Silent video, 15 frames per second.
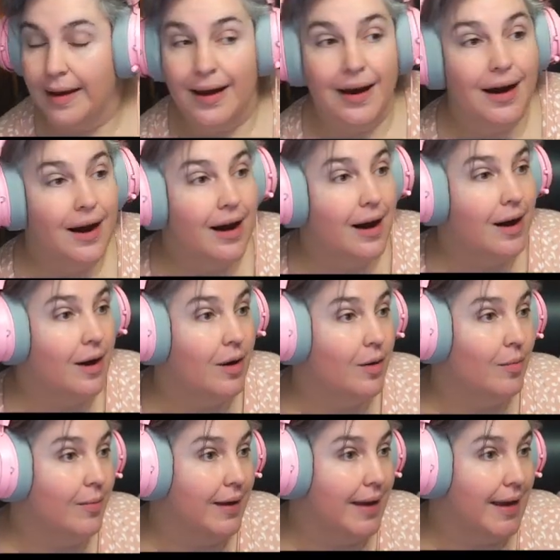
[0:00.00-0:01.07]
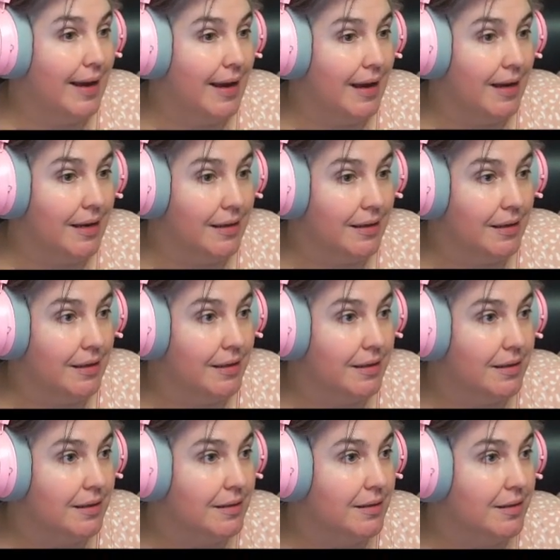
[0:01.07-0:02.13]
Oh man.
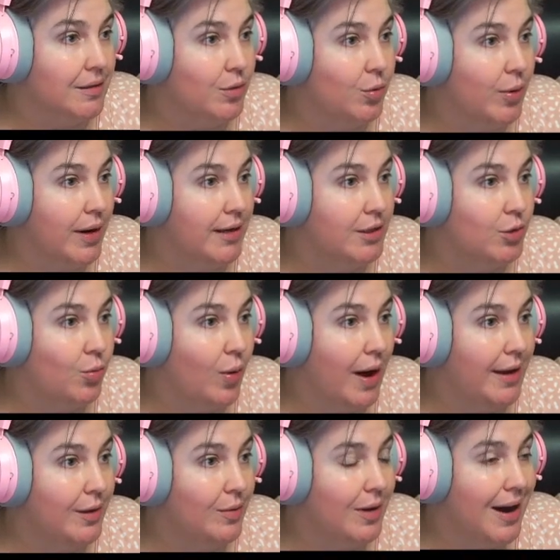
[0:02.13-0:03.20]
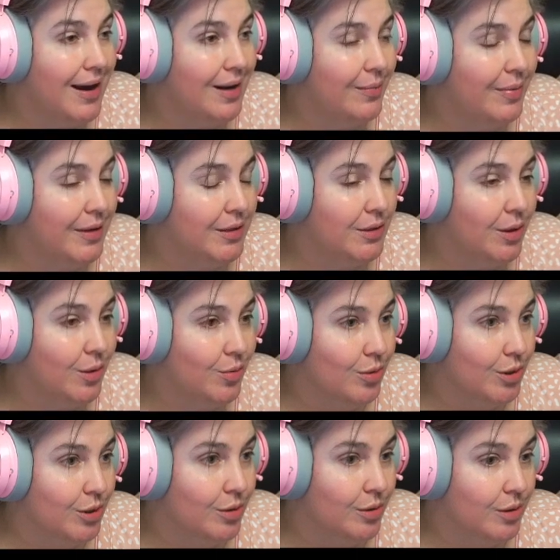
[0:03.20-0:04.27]
Twitch, why you gotta be so
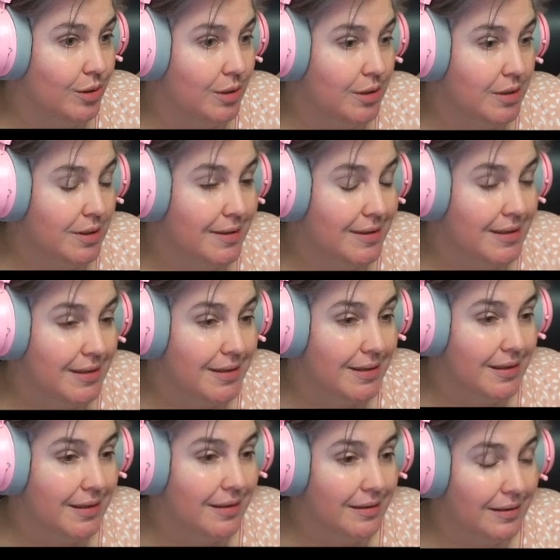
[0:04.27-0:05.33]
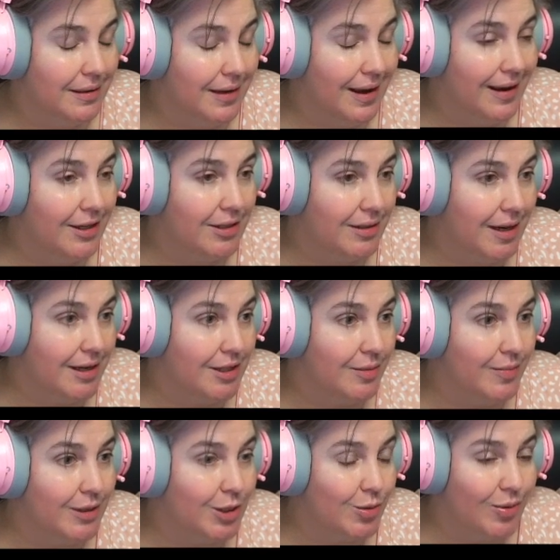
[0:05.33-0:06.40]
rude? And actually I
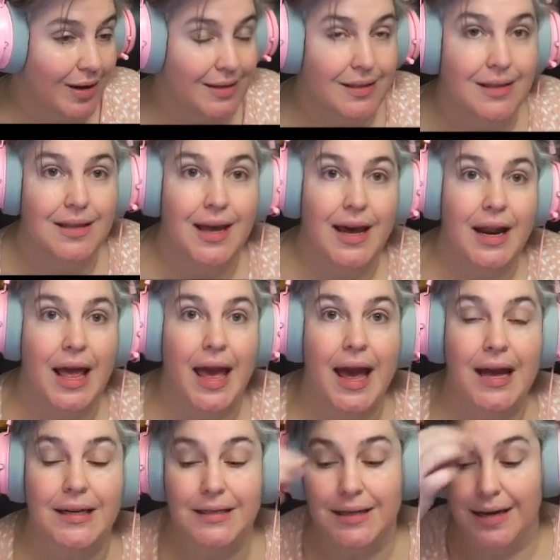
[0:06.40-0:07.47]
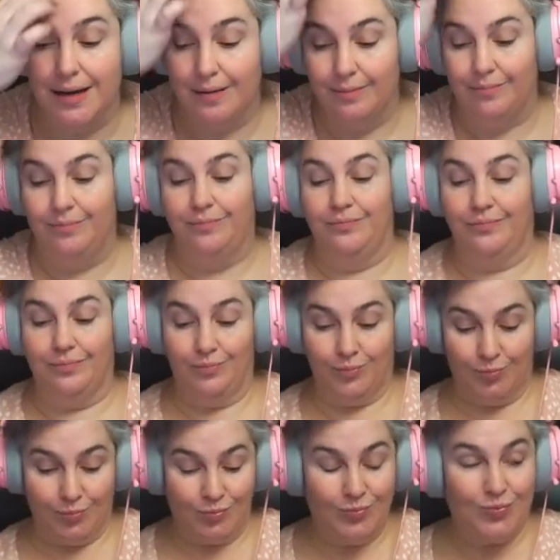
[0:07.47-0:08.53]
should be directing that at
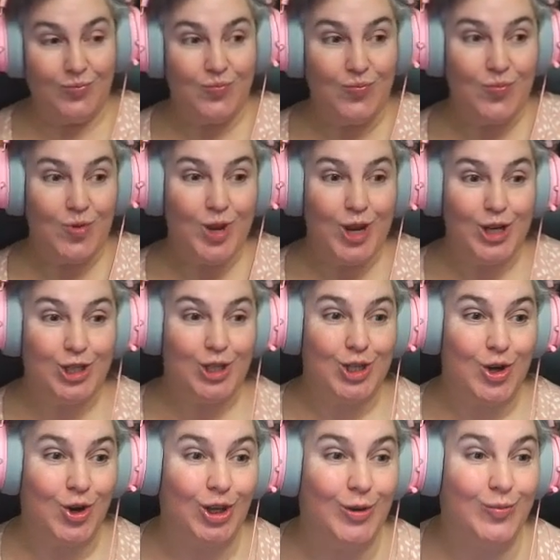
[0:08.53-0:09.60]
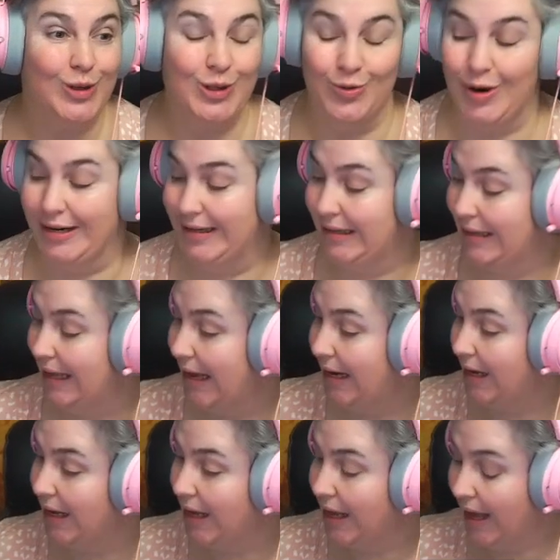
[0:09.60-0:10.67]
I should totally be directing that
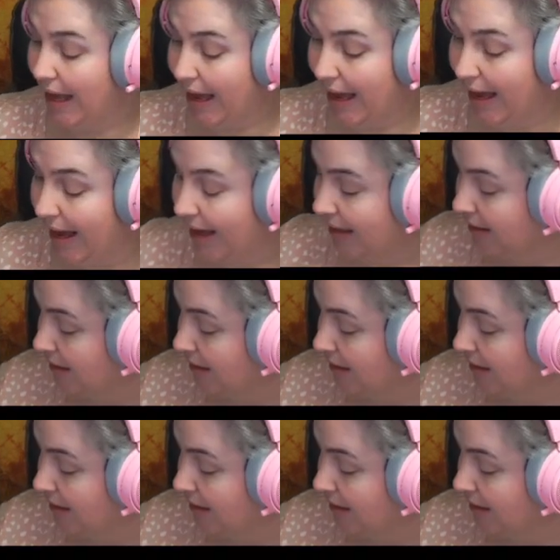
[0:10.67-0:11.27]
at